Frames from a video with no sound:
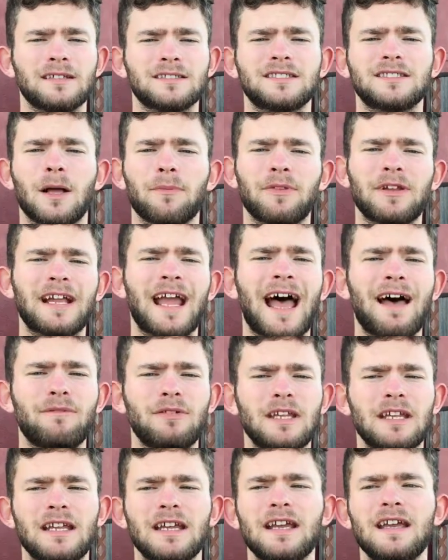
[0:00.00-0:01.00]
something
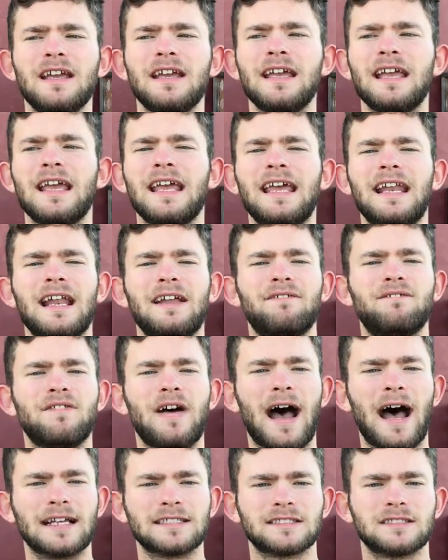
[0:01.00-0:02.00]
heavy in a
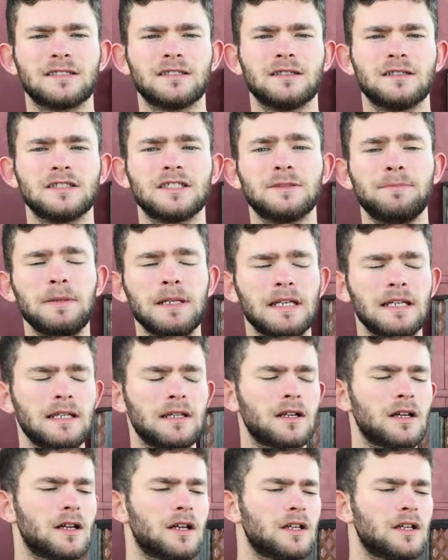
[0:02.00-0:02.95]
fast speed.